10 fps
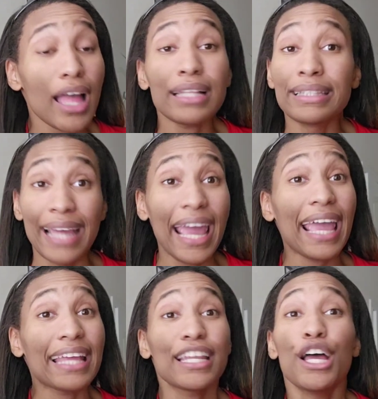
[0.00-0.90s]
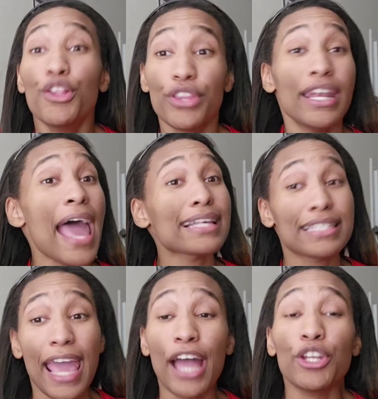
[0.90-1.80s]
then the next
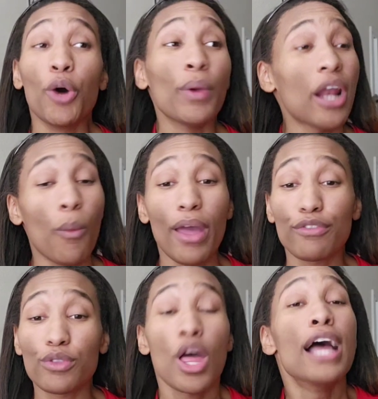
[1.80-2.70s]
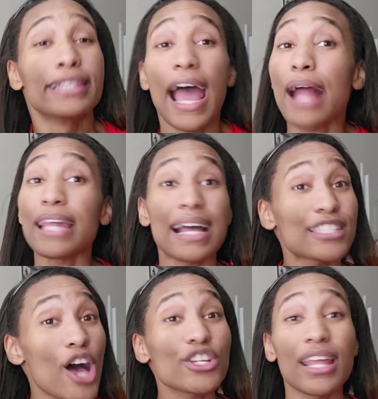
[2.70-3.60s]
scandal, we don't went down like I told y'all.